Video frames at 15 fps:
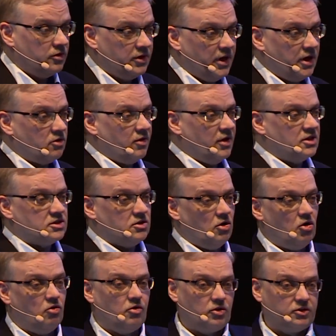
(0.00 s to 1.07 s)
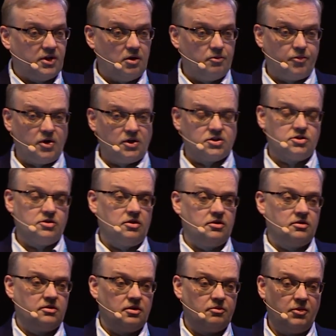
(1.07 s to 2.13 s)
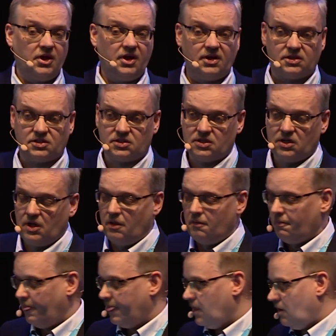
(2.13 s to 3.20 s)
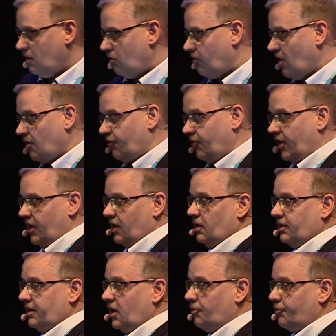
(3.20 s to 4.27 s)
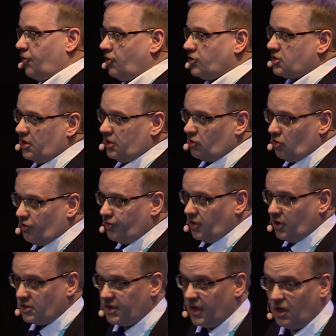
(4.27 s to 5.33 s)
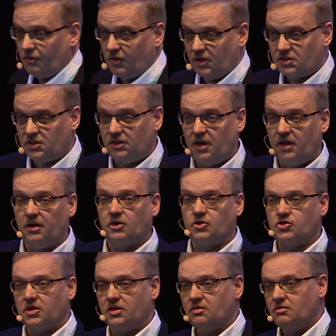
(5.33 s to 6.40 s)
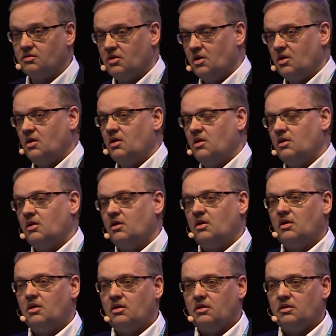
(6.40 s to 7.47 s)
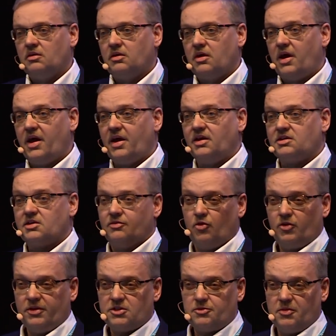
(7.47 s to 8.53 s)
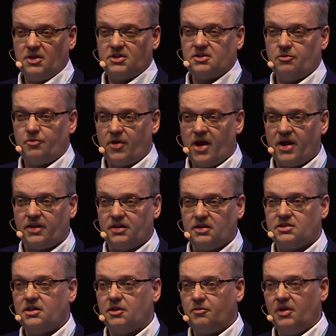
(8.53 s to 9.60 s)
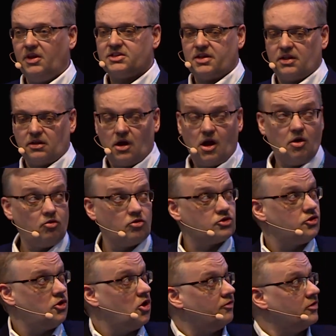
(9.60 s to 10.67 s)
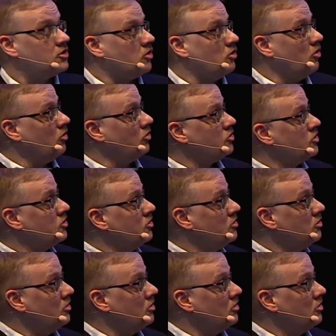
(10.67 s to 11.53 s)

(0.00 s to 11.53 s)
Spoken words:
degrees lower temperature means roughly 10% of savings in energy. And what this means in practice, it means that our service cost,